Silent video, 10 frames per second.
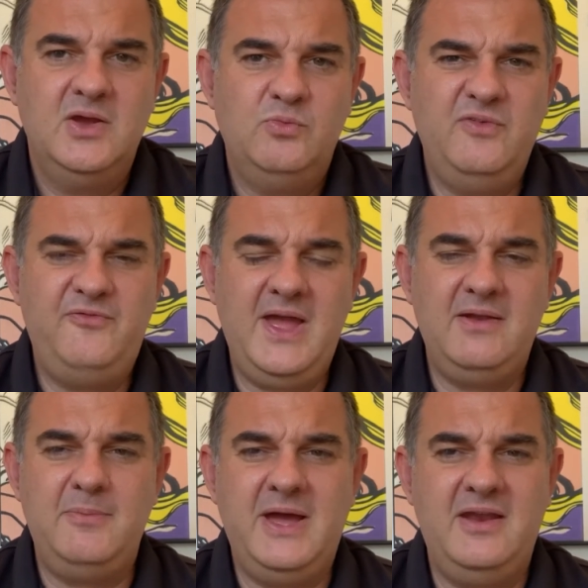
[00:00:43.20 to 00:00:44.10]
We
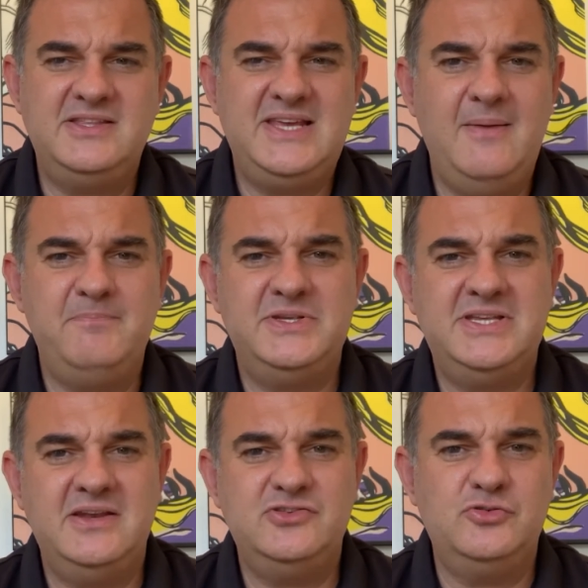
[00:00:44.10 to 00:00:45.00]
found about a
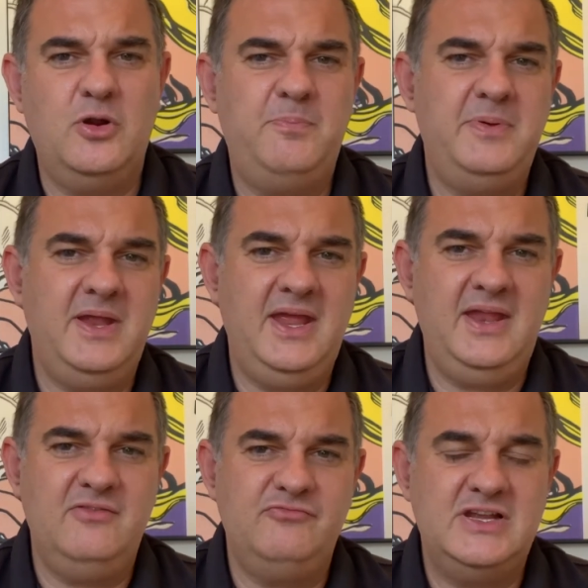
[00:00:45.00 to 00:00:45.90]
10% drop
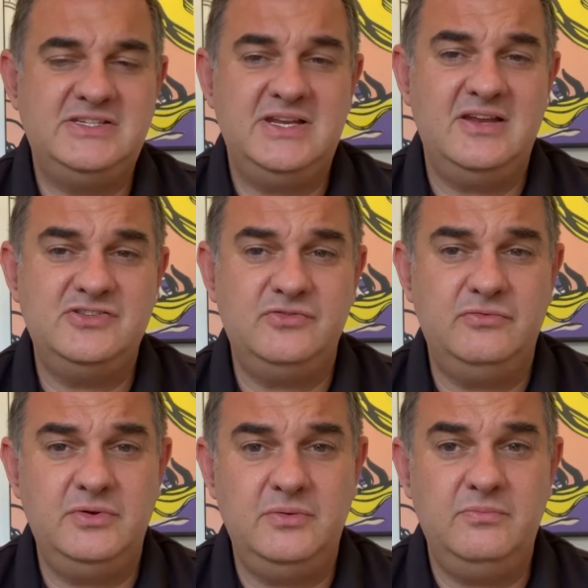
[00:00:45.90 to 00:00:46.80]
in residential
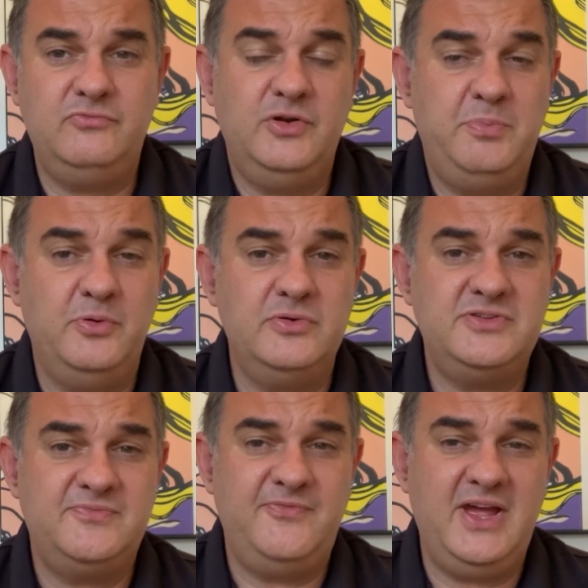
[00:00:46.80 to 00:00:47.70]

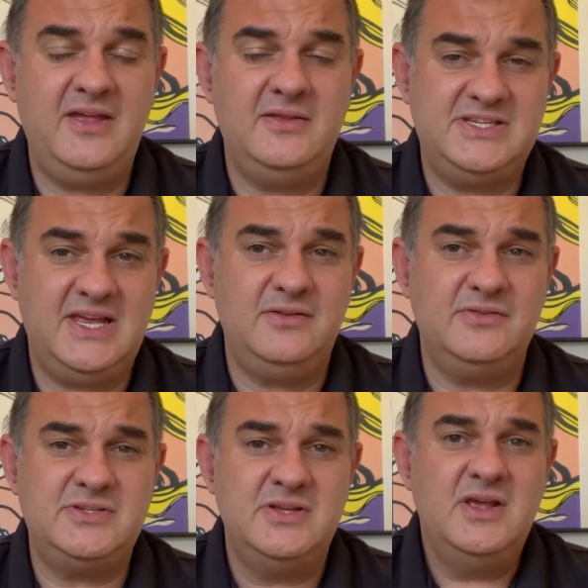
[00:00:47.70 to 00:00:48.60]
reports
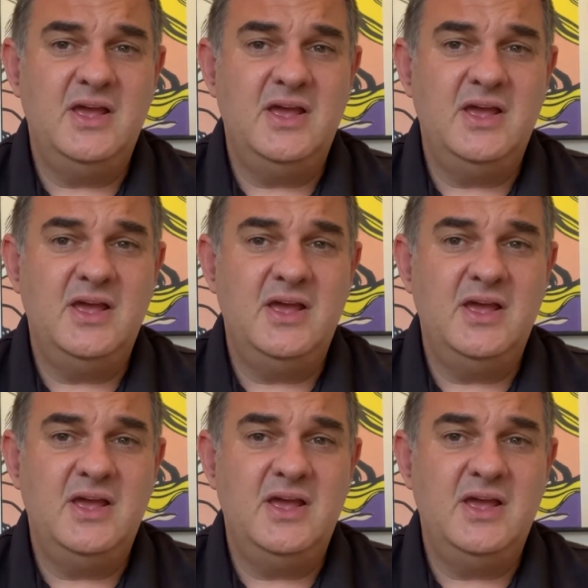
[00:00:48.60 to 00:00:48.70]
sales